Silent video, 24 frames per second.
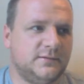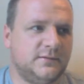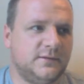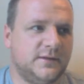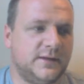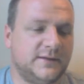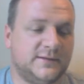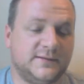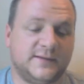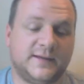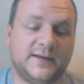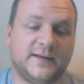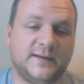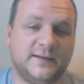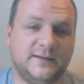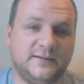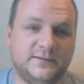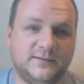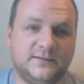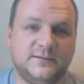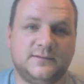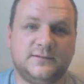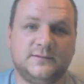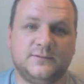
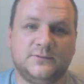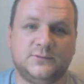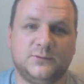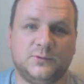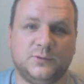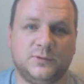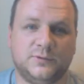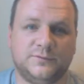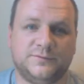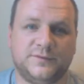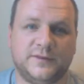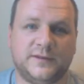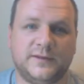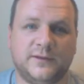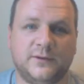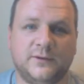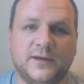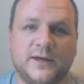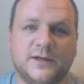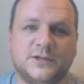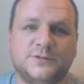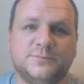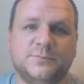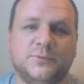attained all of the
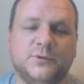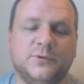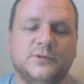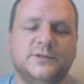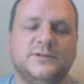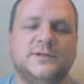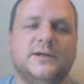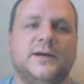UCAS points I